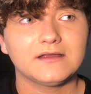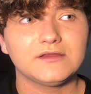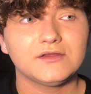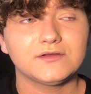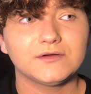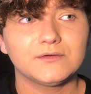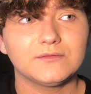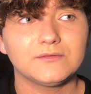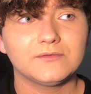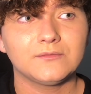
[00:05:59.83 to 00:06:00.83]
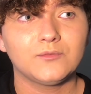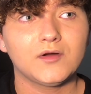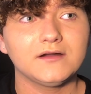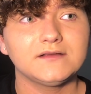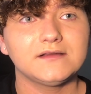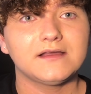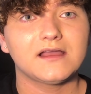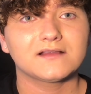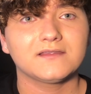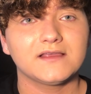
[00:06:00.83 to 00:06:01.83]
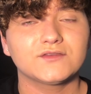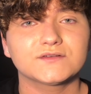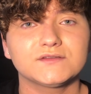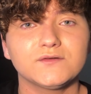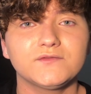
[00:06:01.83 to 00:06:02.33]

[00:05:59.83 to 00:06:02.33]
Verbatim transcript: you know, wanna act like they're so